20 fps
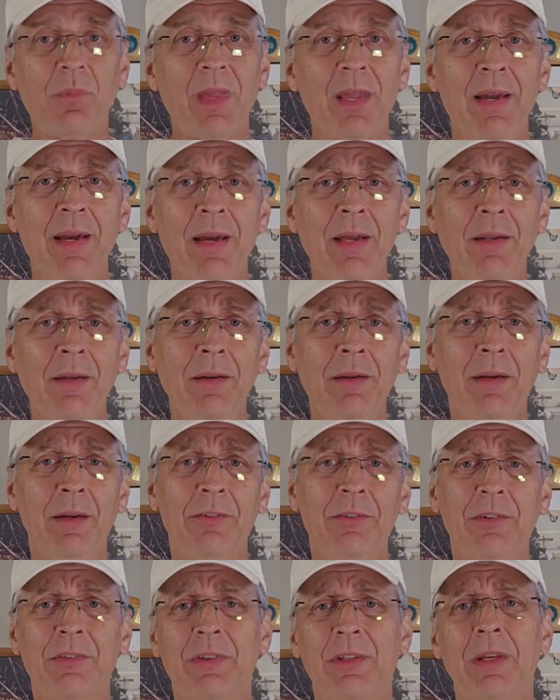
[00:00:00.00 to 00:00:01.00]
And
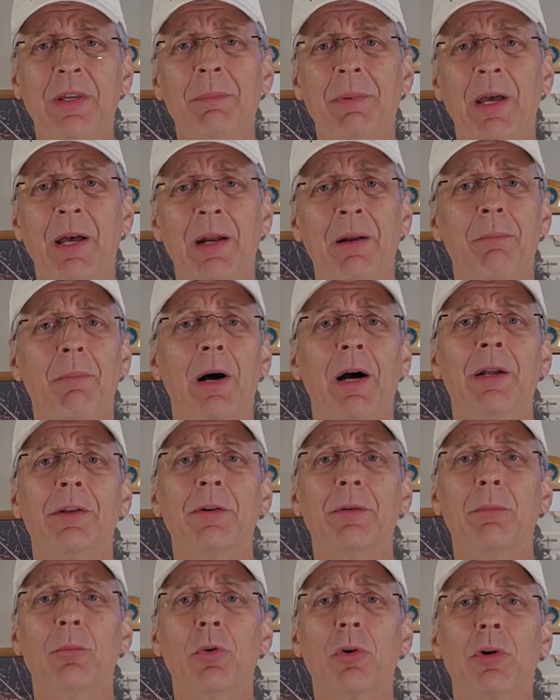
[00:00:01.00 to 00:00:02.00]
just keep that in mind.
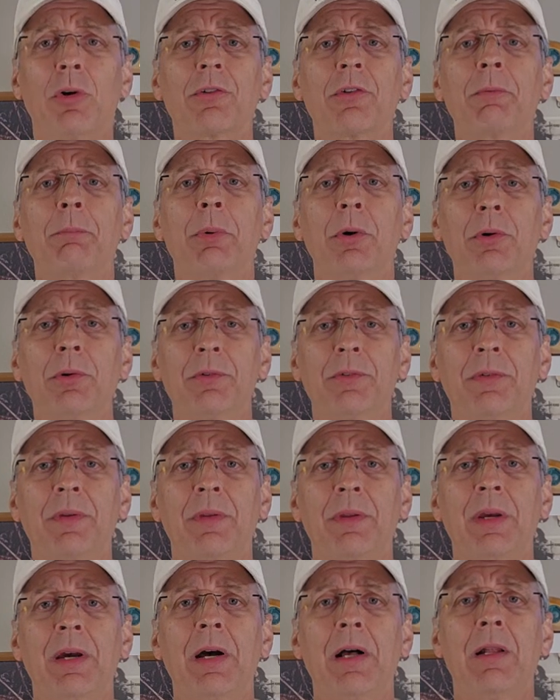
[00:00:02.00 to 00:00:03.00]
You're more exposed to
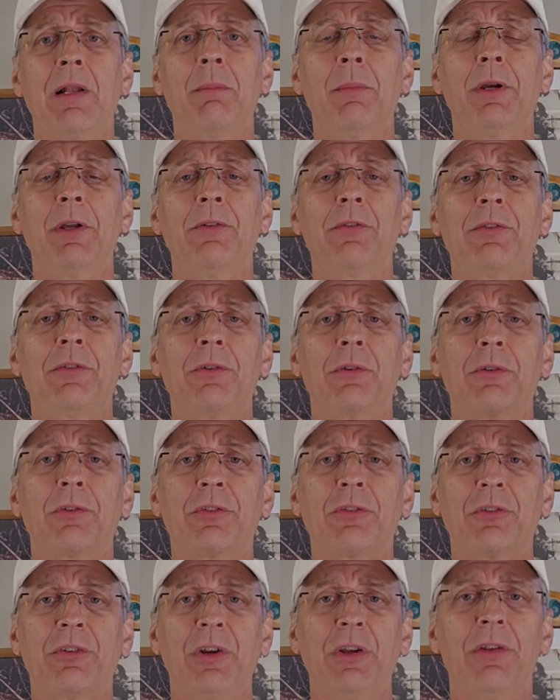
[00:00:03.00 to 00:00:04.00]
the elements. Your
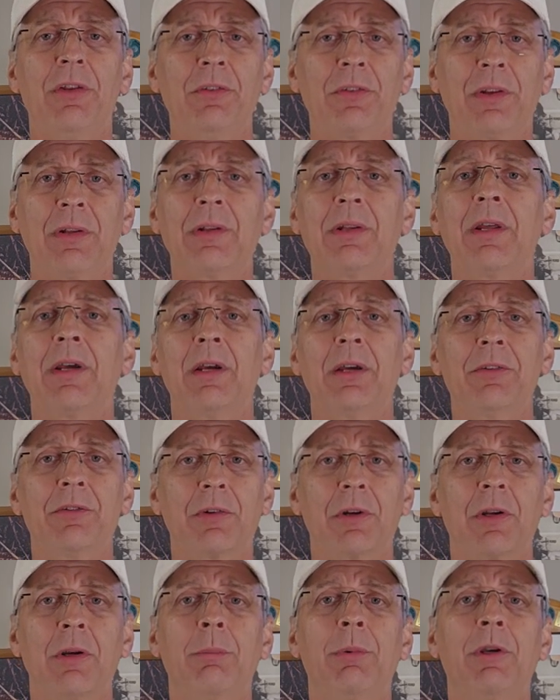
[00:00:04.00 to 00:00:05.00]
shins and legs are
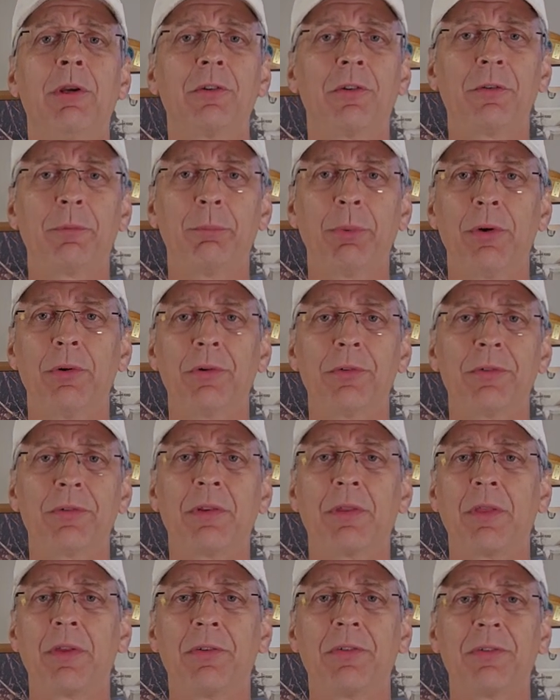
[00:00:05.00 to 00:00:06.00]
going to be exposed to
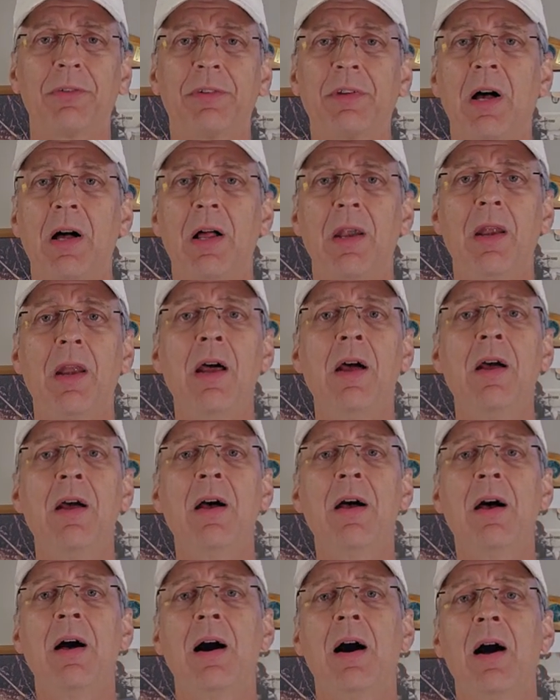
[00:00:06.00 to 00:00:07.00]
the sun.
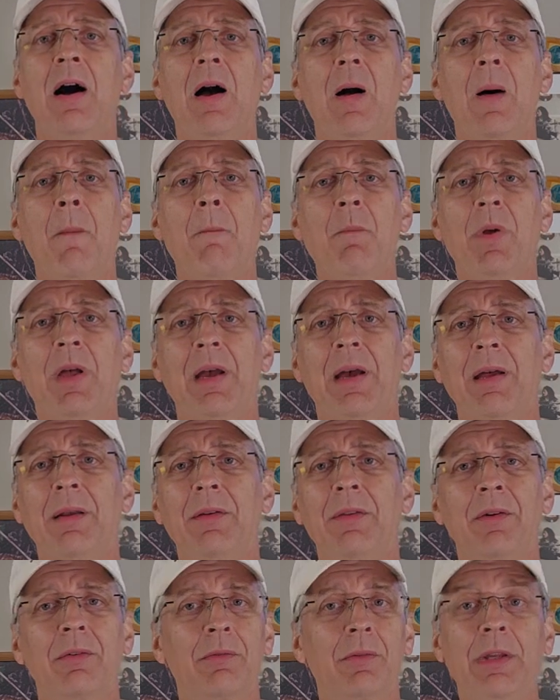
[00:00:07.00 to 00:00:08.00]

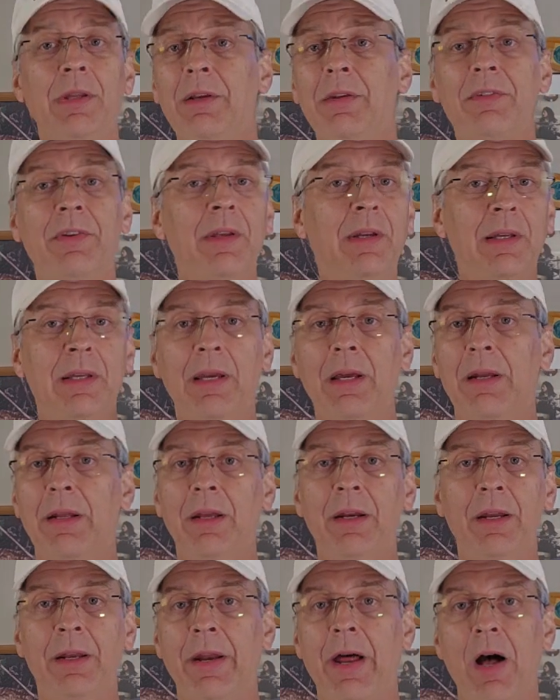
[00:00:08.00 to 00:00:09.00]
And they're easy to get
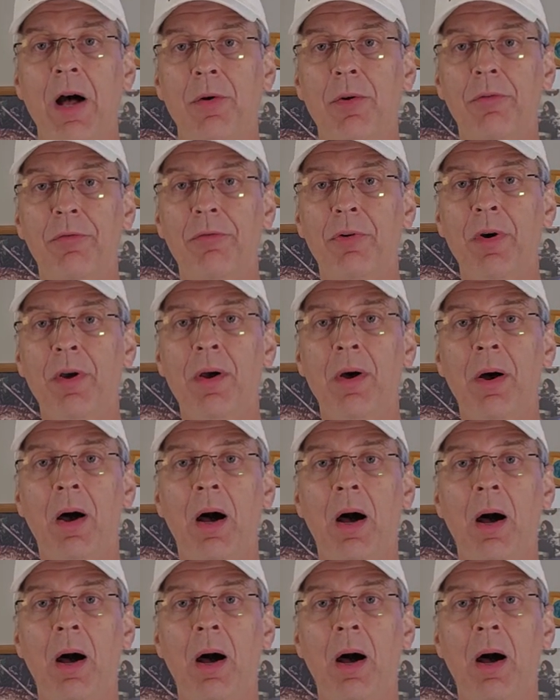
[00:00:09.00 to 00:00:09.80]
in and out of.